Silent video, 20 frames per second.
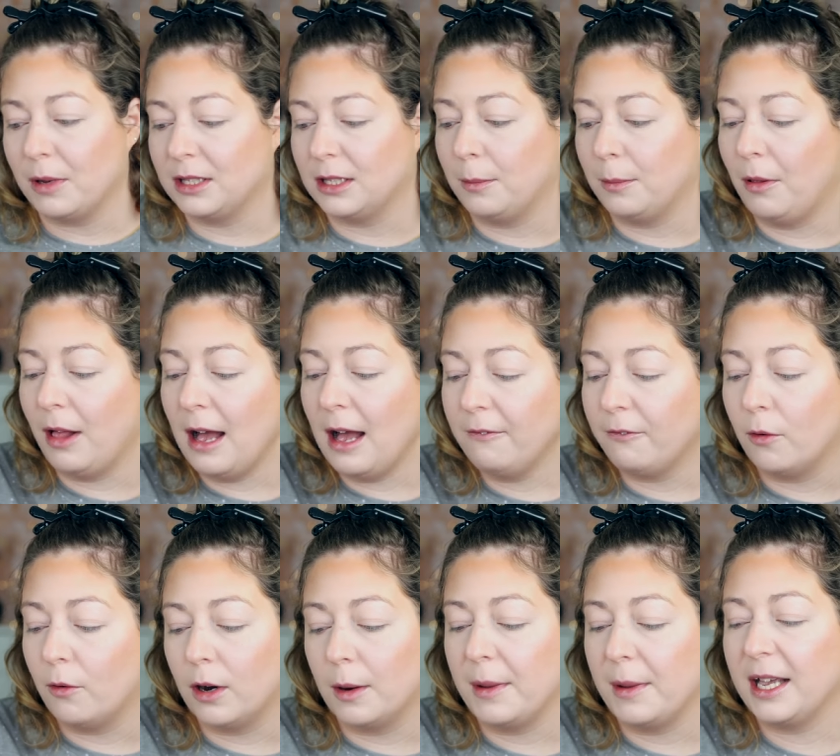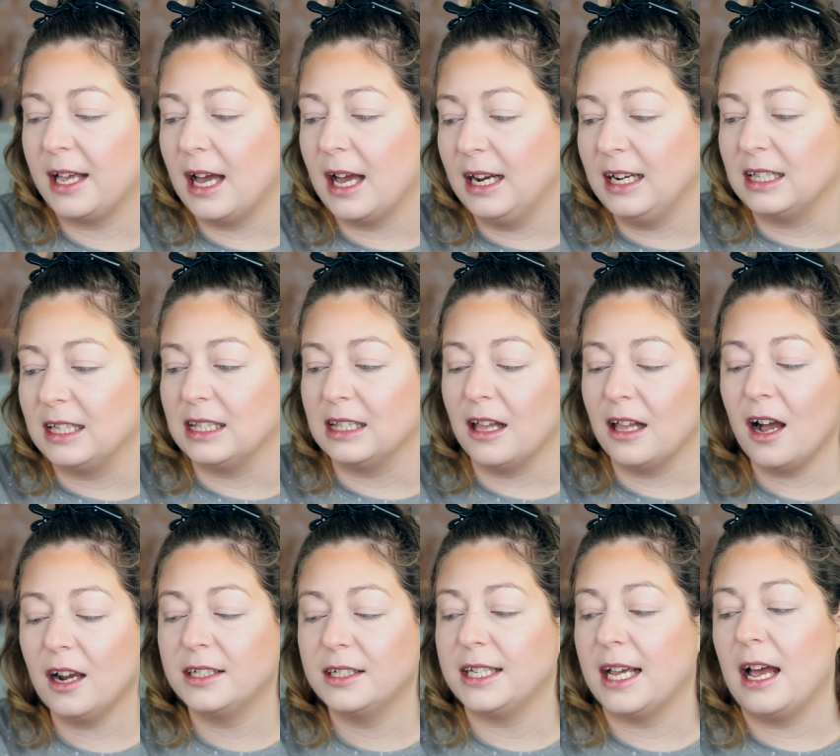on the platform and kind of
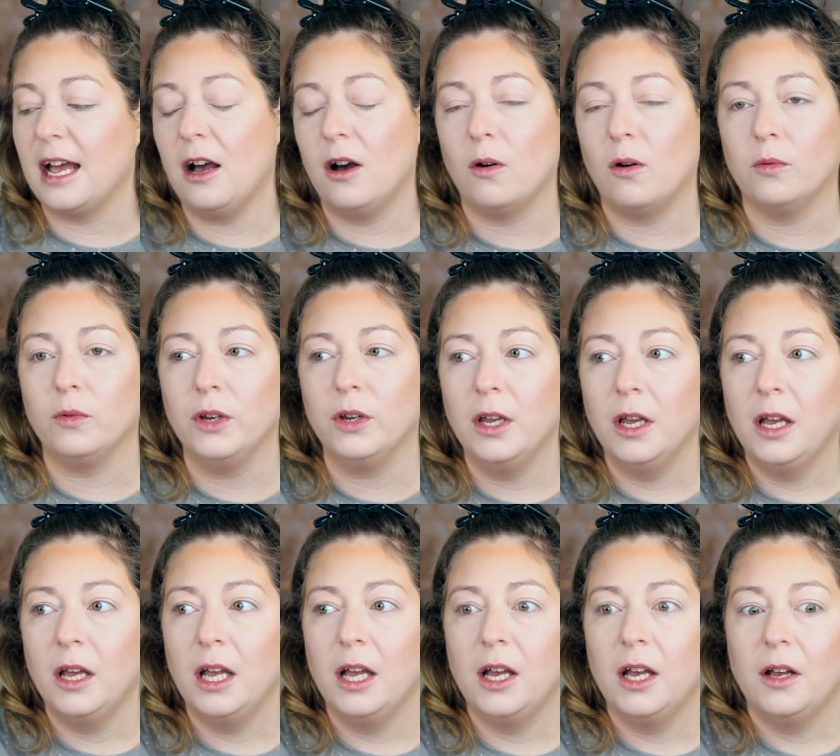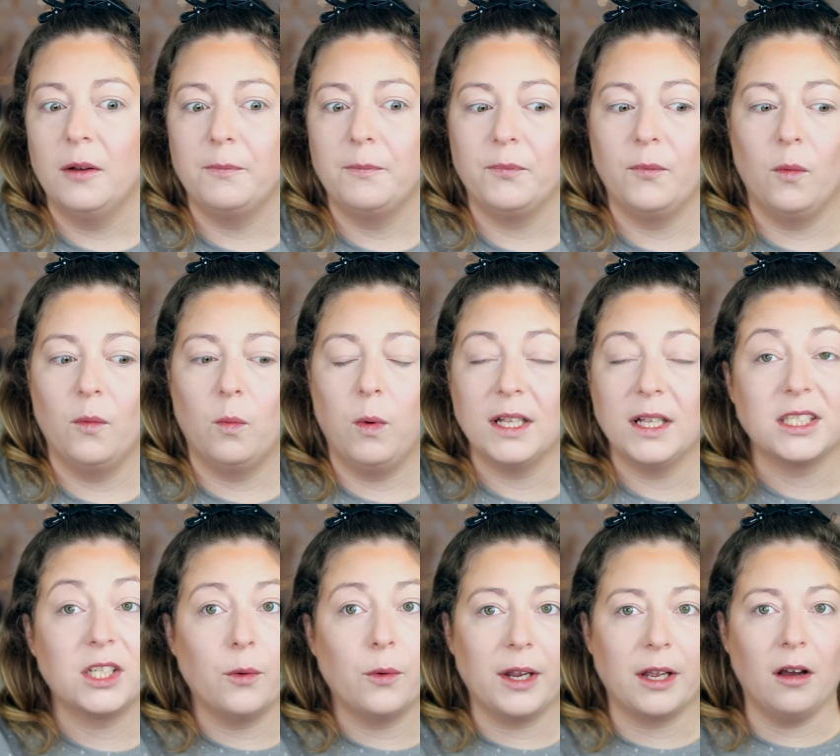lock down
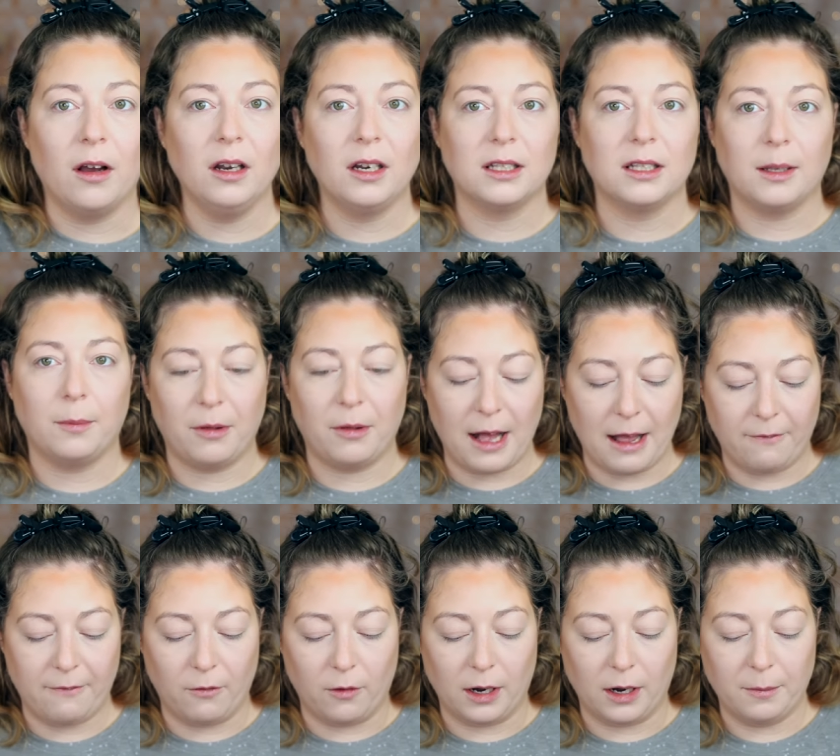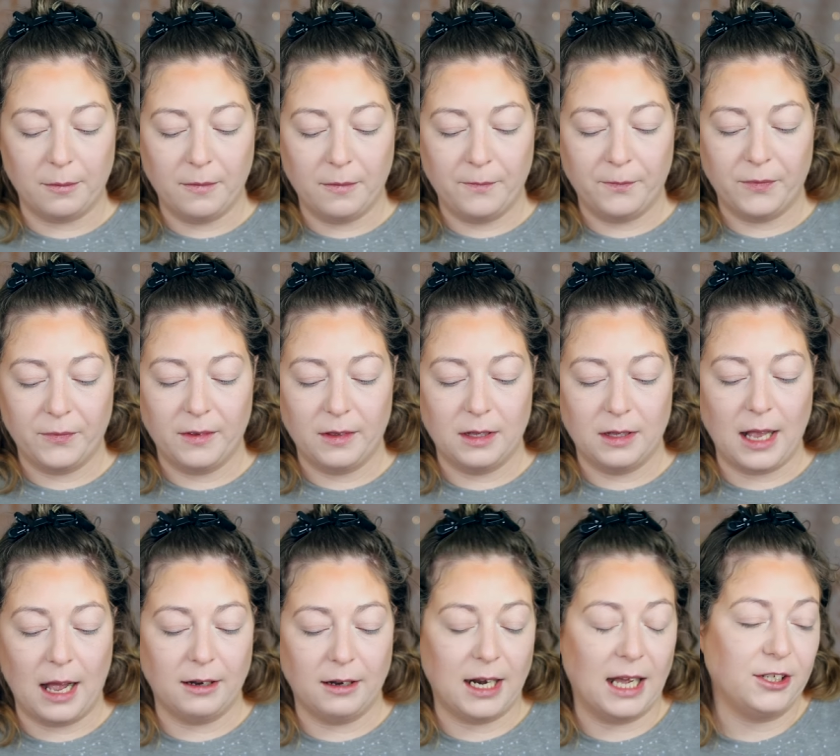what's going on on the platform,
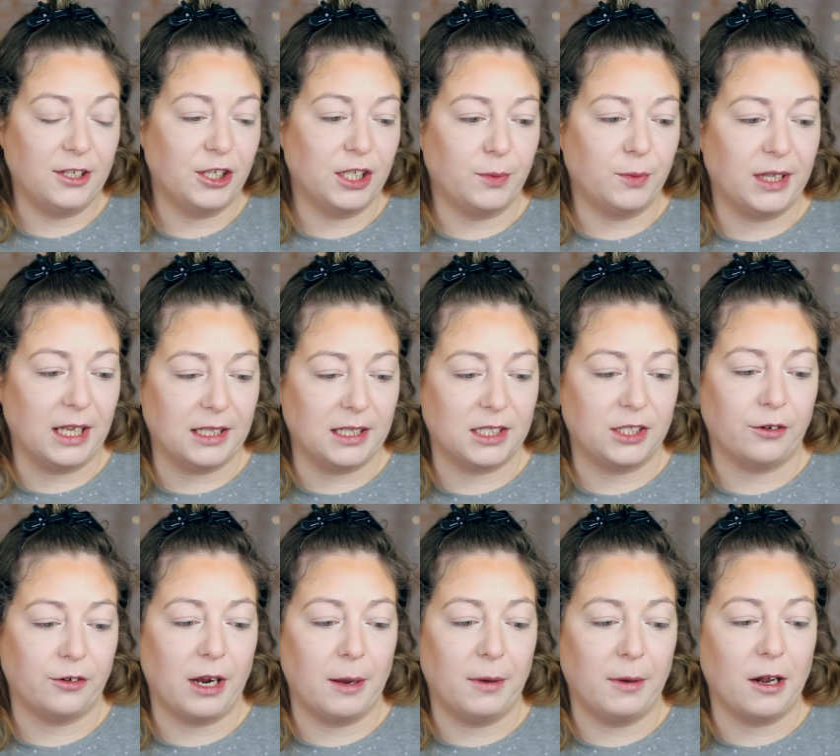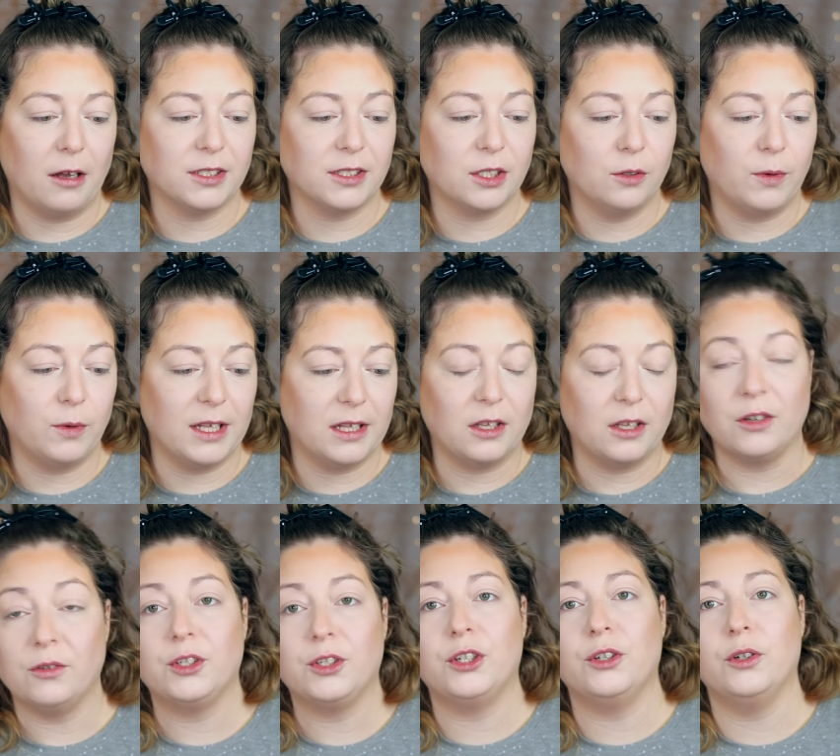not, not just with Instagram, but also with
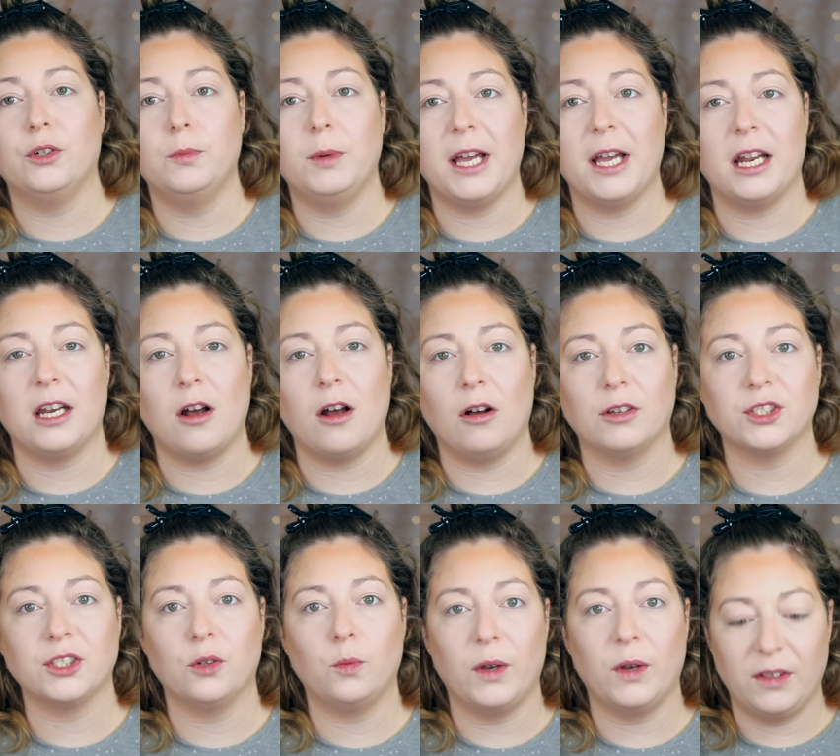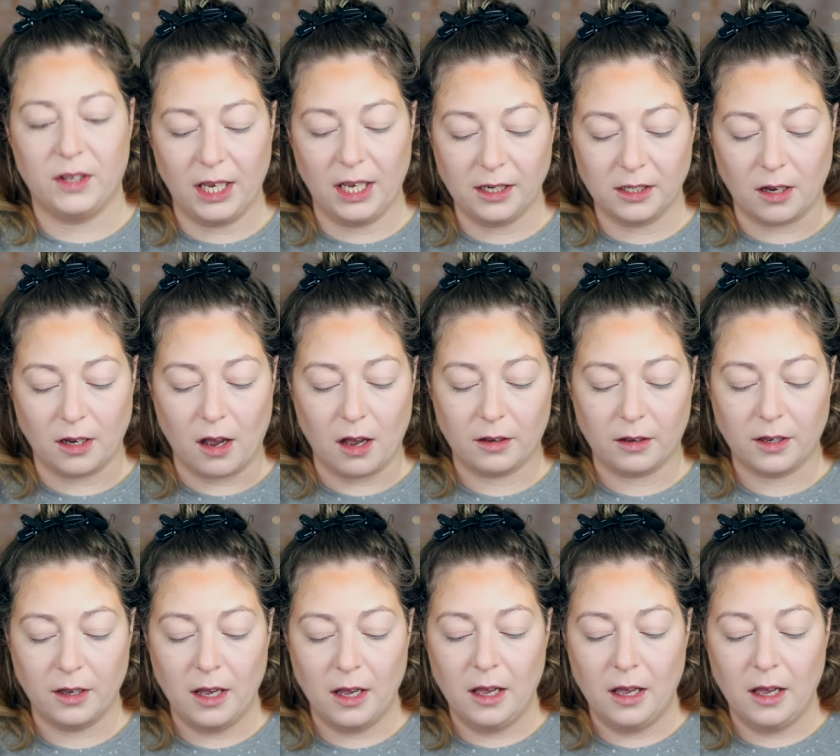YouTube and also with TikTok?